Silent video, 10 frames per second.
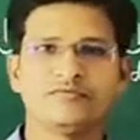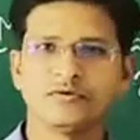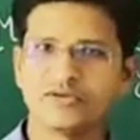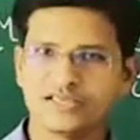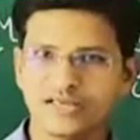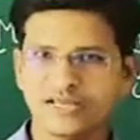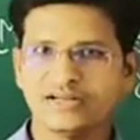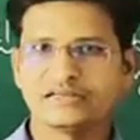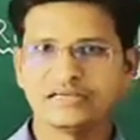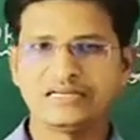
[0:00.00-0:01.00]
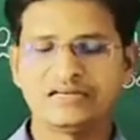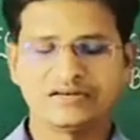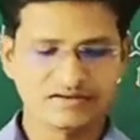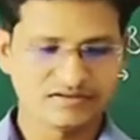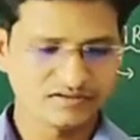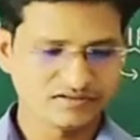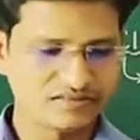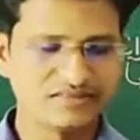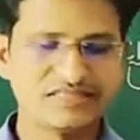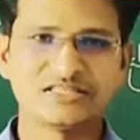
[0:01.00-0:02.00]
will be there in
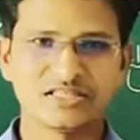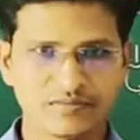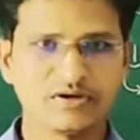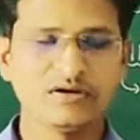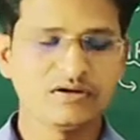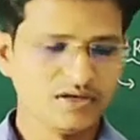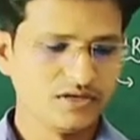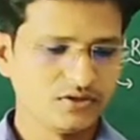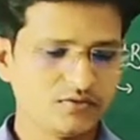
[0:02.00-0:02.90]
this chapter,